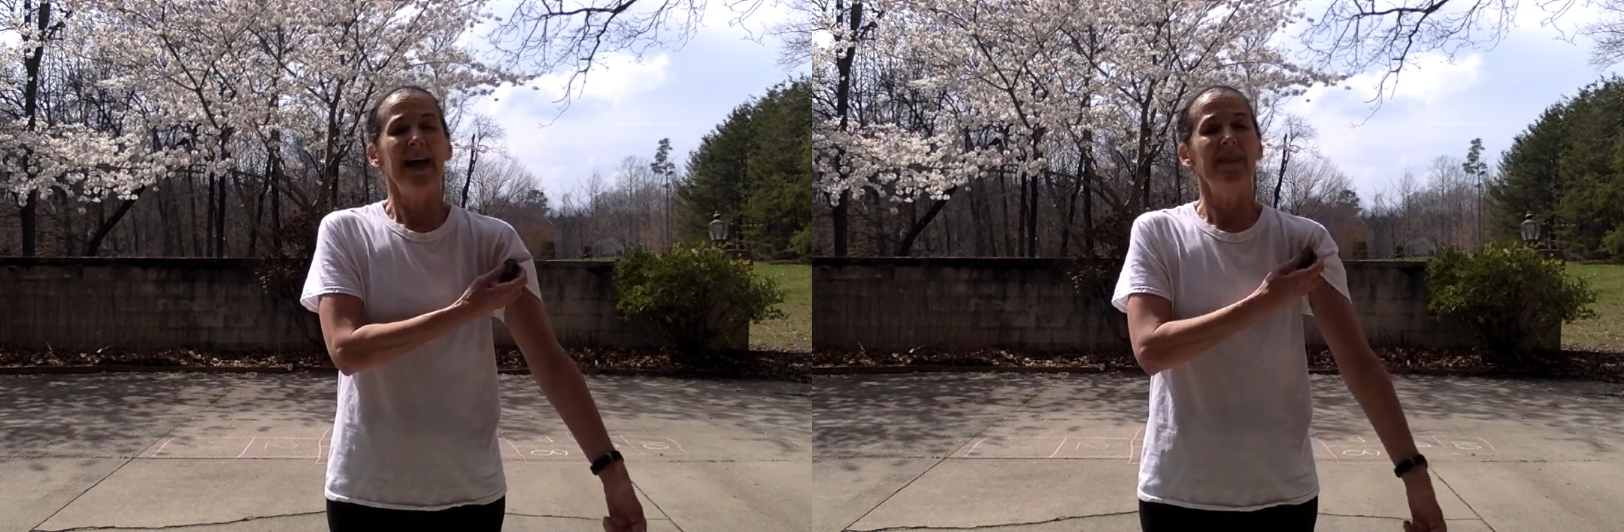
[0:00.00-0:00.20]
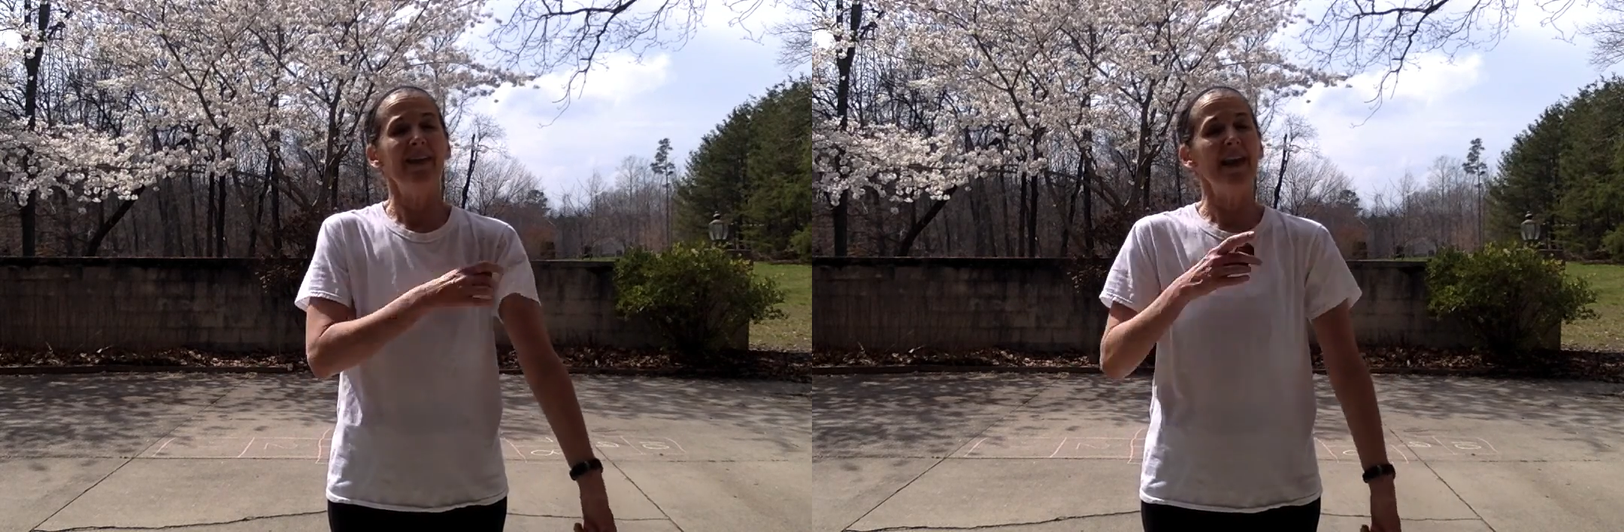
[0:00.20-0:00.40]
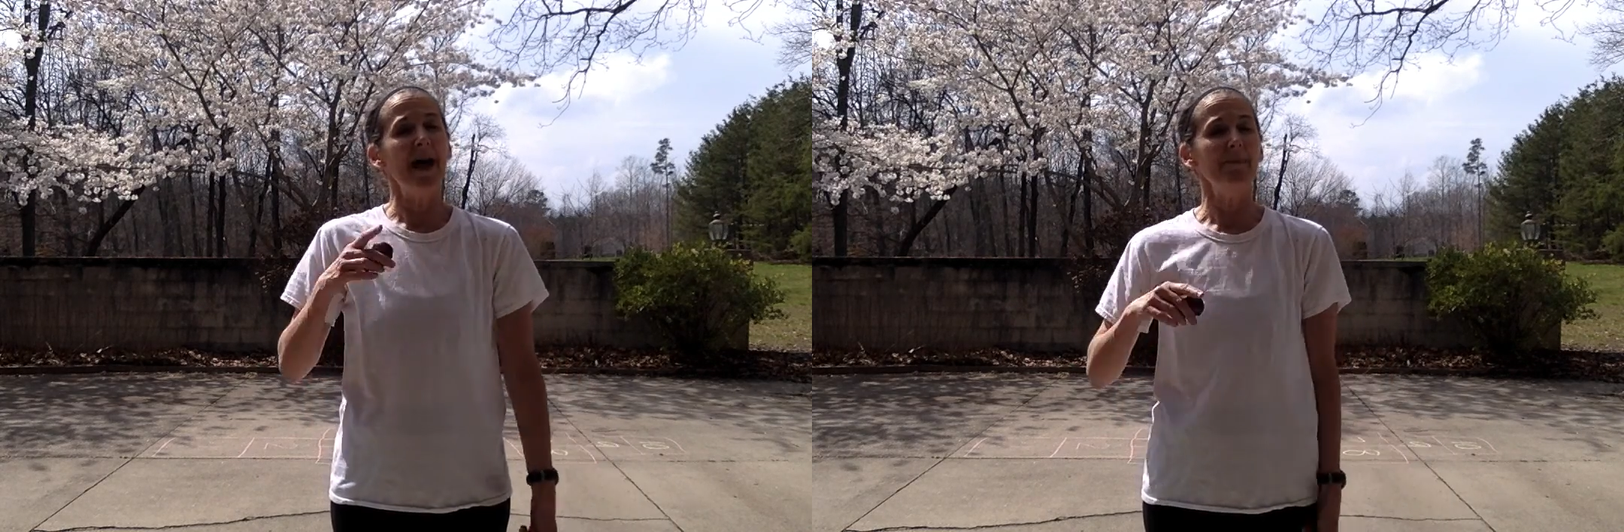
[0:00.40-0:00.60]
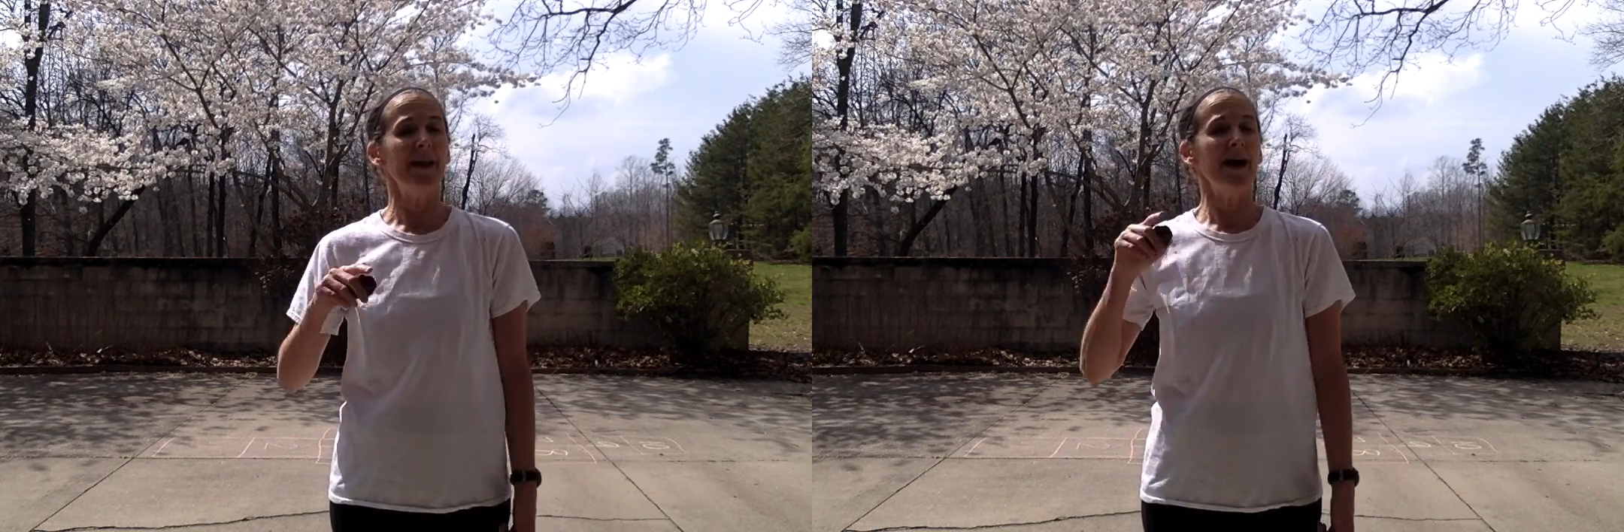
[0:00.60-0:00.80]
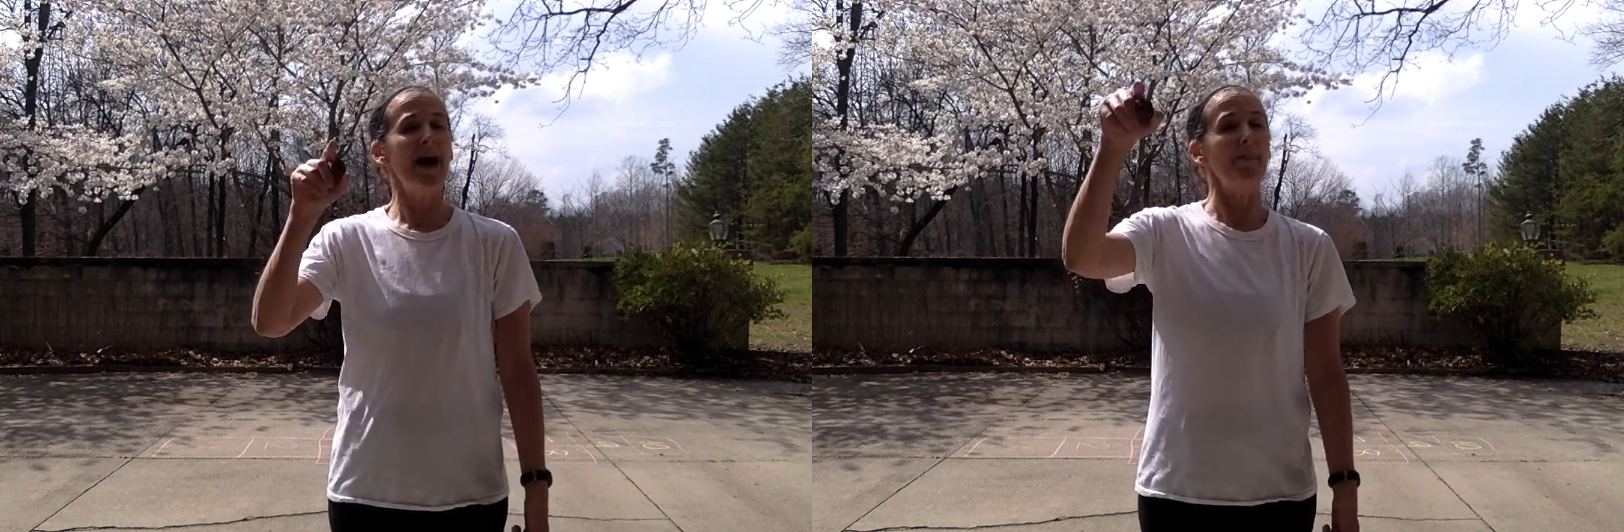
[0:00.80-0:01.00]
and then I'm
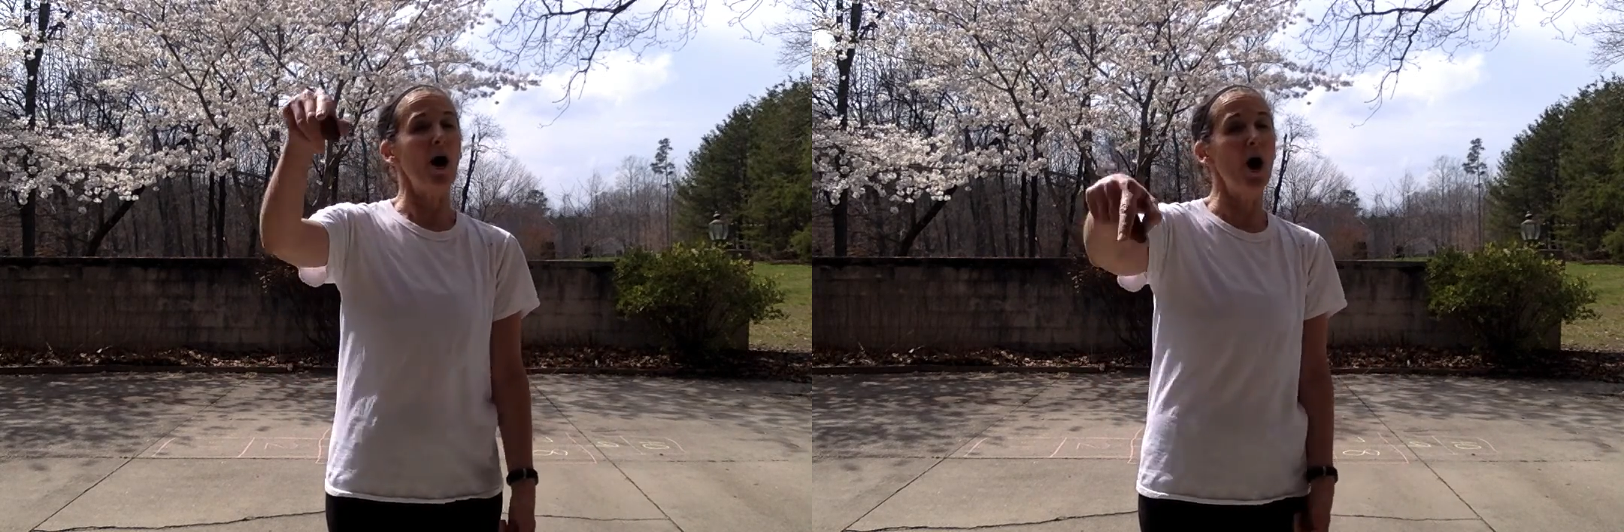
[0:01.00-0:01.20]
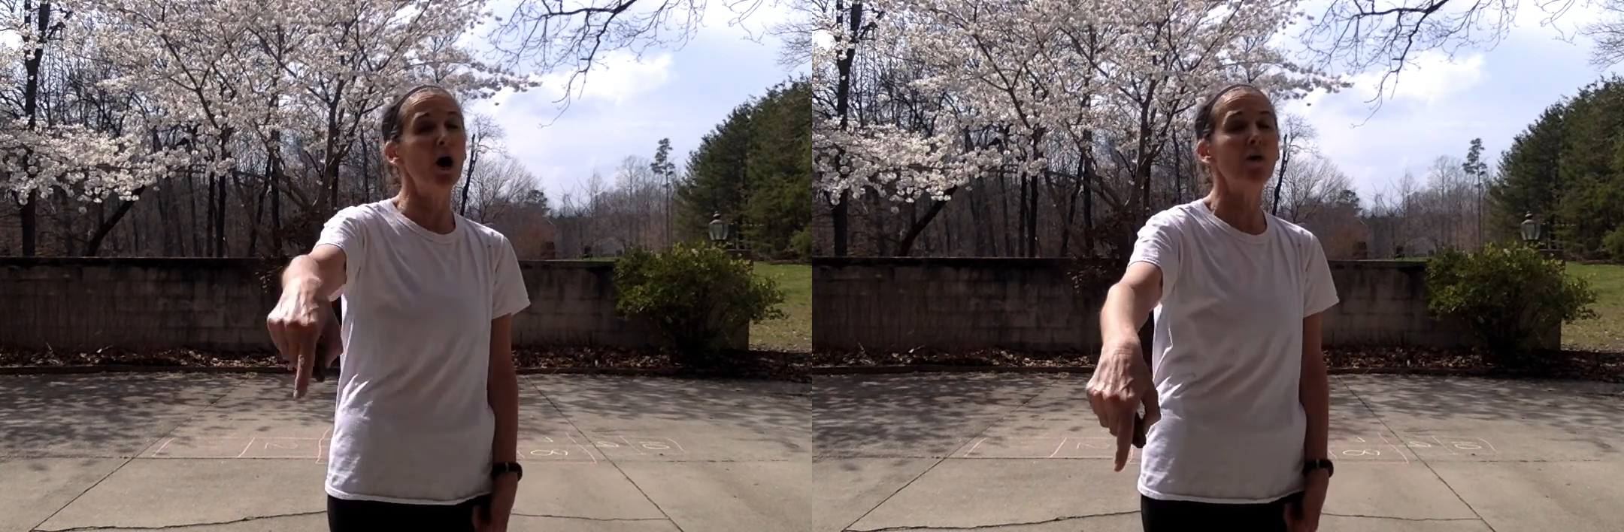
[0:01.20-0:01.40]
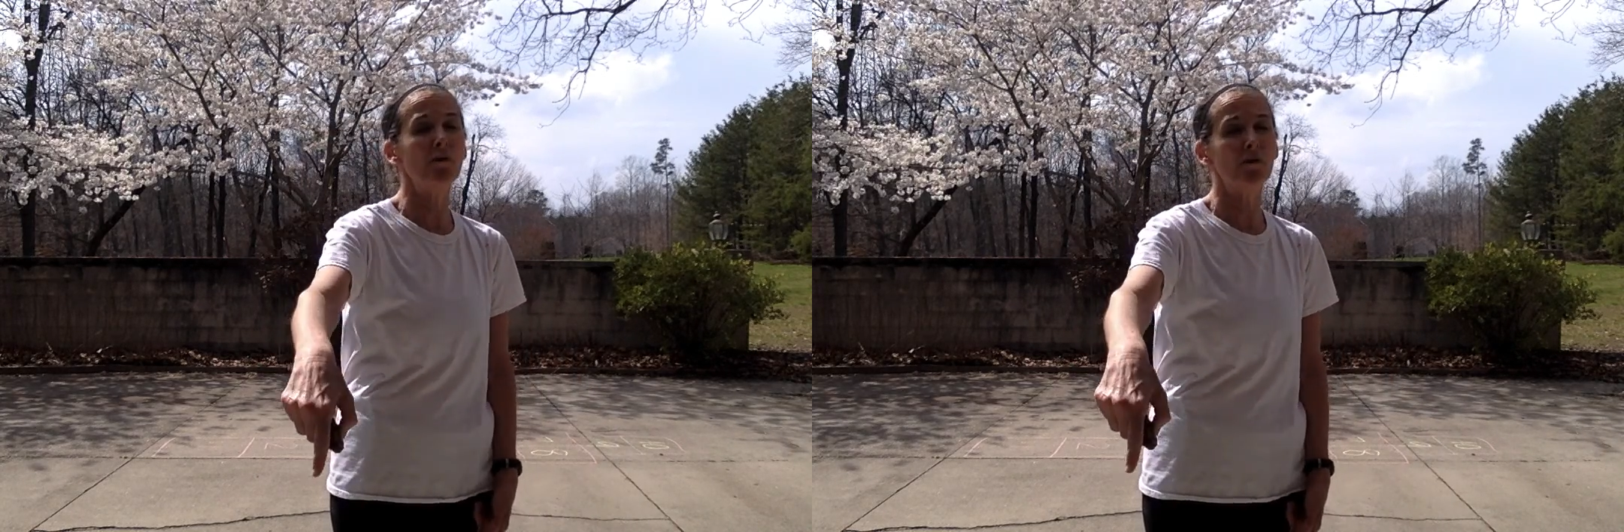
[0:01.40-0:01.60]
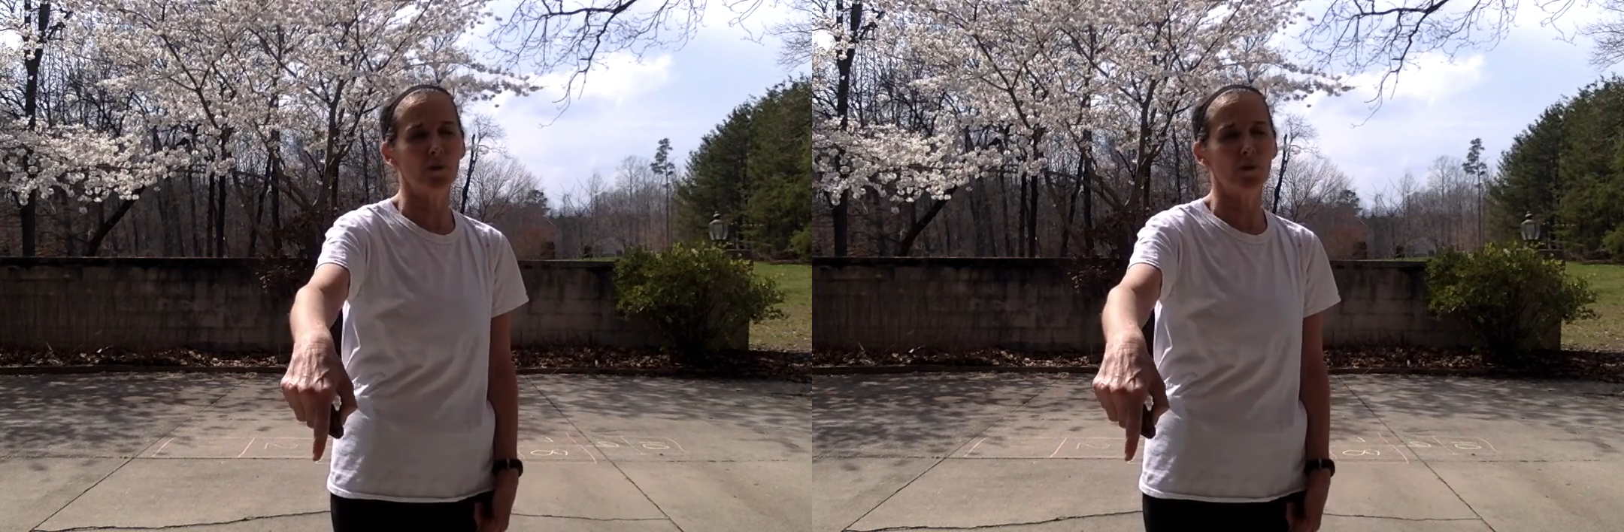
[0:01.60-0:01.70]
going to hop over